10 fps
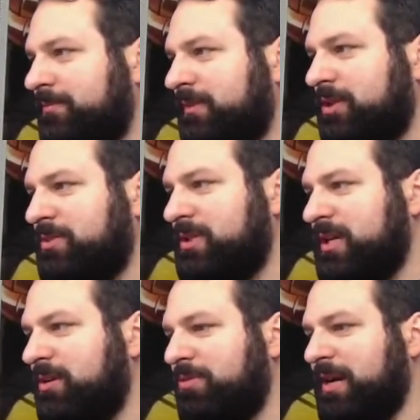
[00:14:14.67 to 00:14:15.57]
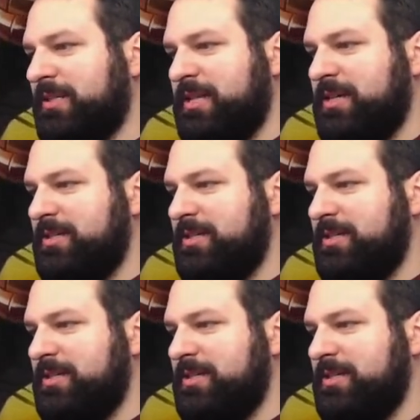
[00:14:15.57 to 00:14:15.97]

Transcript: In terms of single price, that